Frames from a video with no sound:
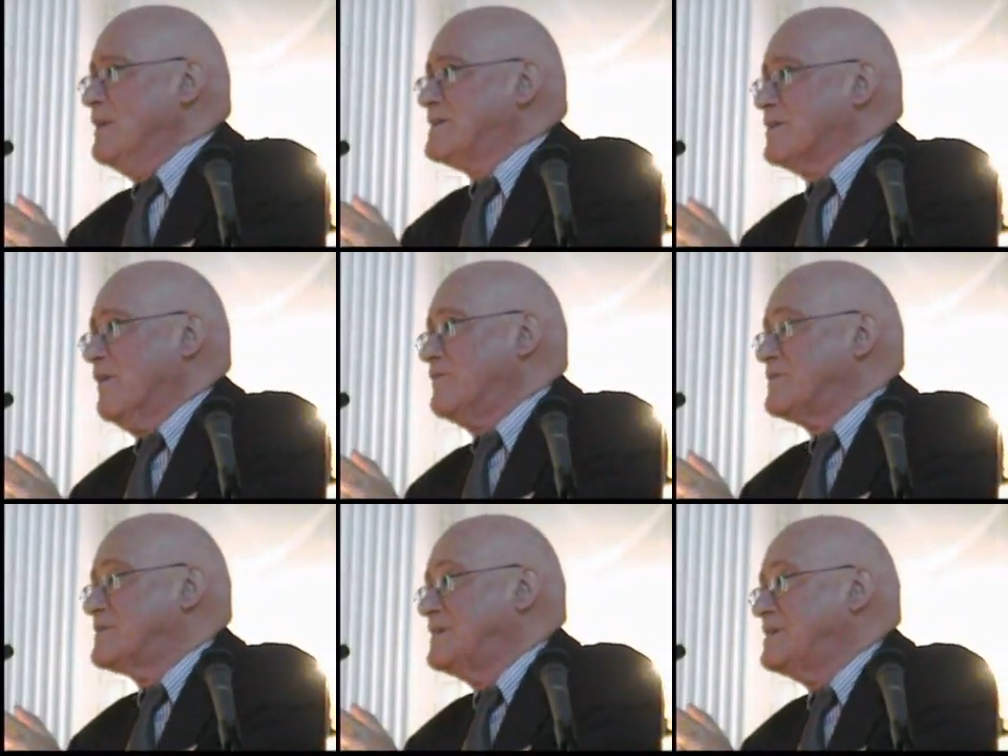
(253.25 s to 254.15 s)
US
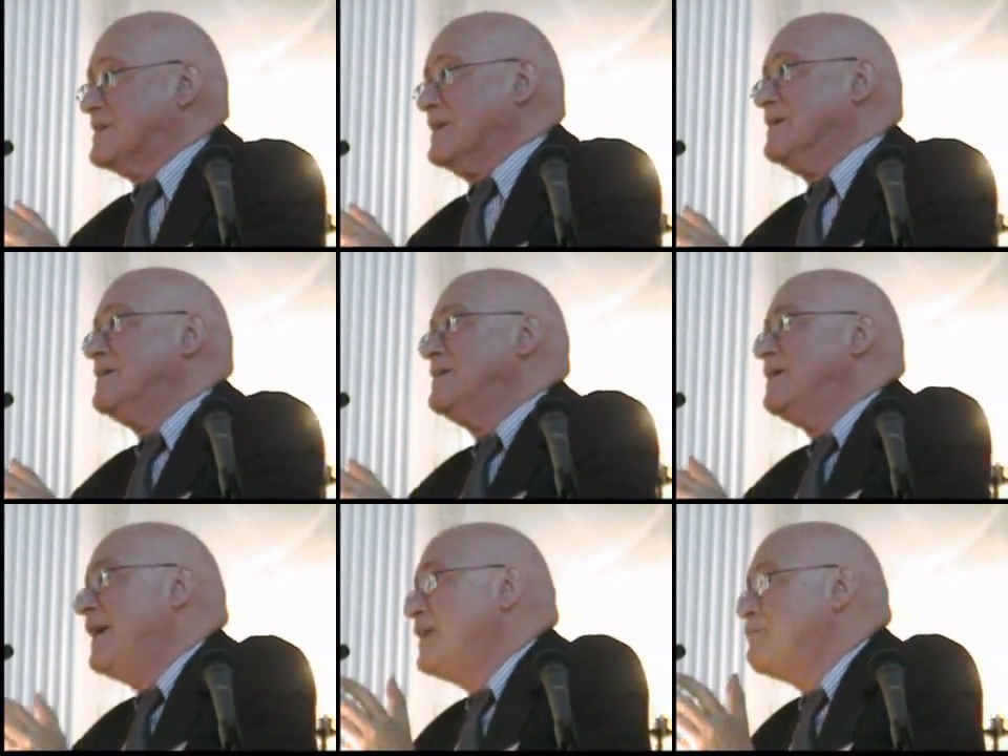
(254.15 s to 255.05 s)
consciousness,
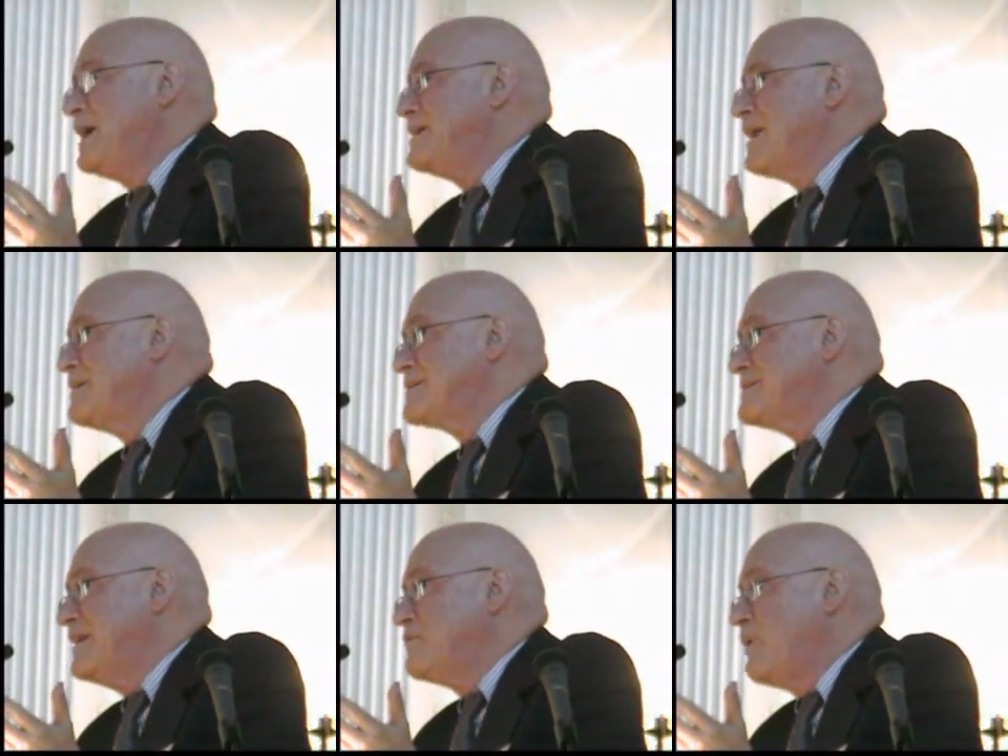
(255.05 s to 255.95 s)
and we can
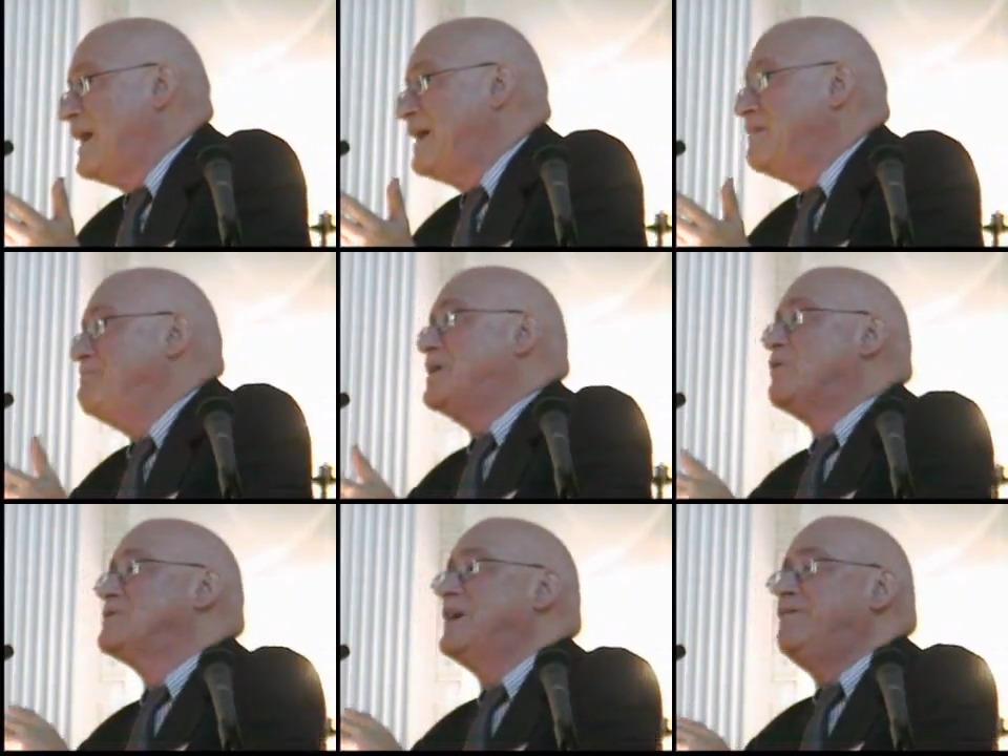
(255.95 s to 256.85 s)
understand why.
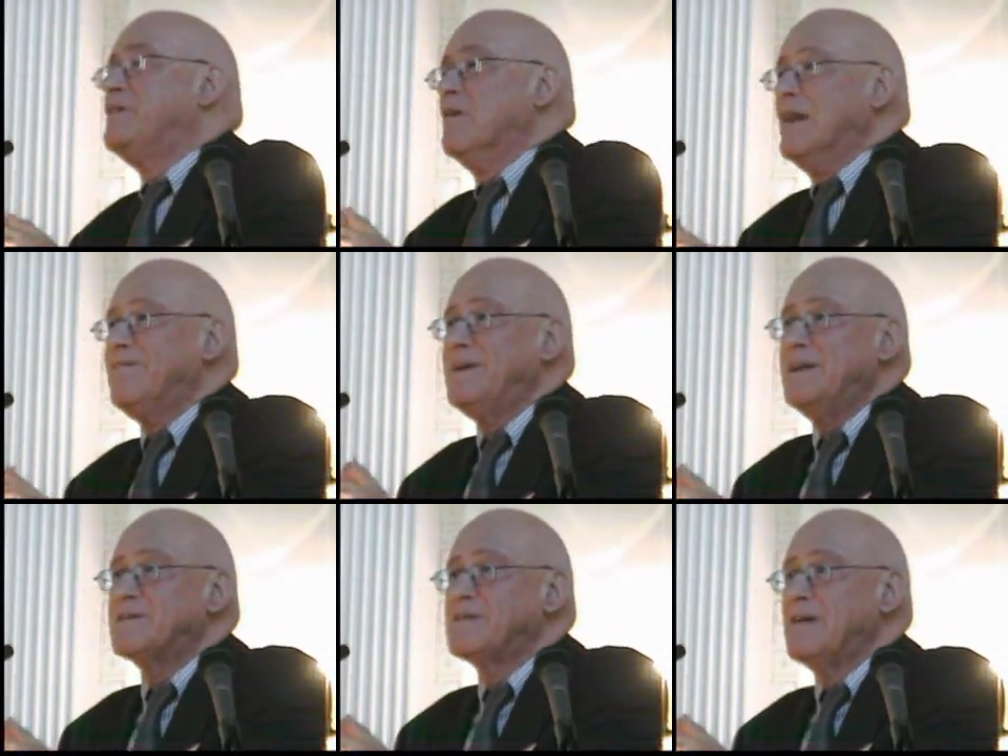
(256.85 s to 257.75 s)
Because if you live
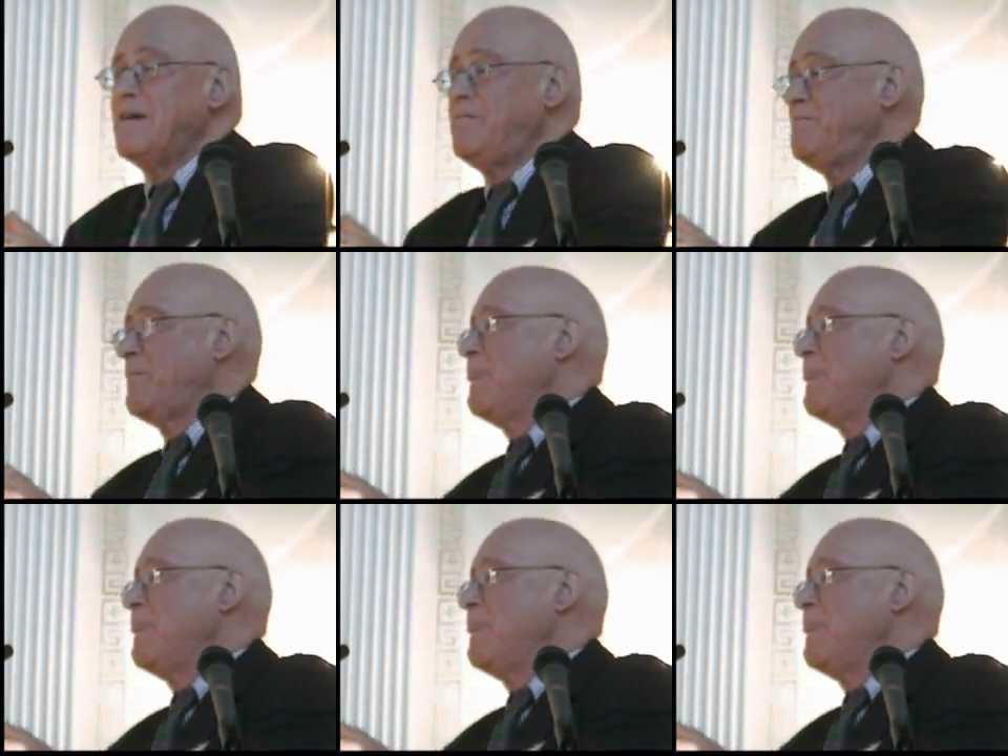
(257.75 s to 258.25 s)
in Israel,